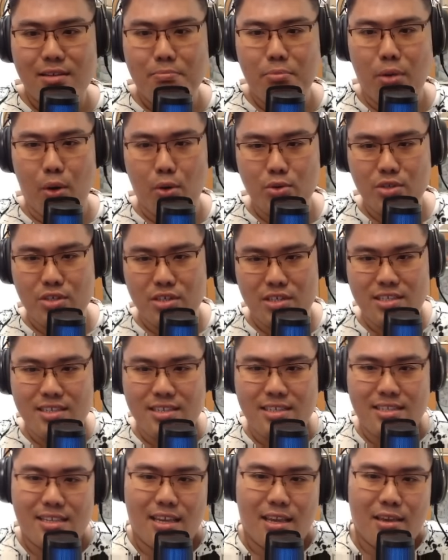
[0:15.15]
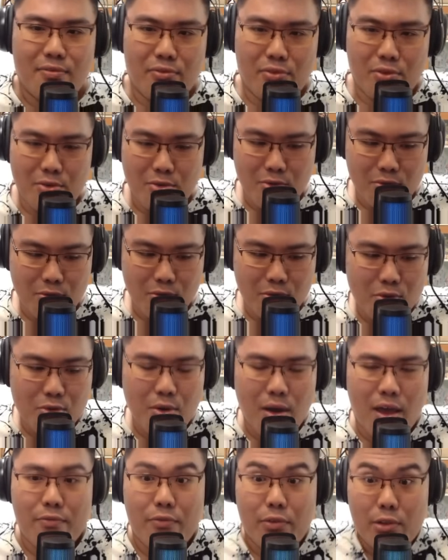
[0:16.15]
potions if you
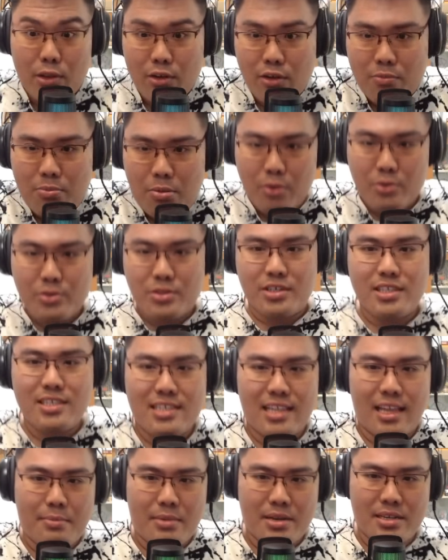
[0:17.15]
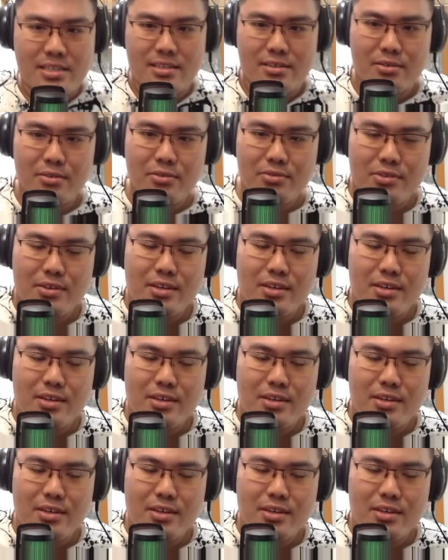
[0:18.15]
do have a lot of potions like myself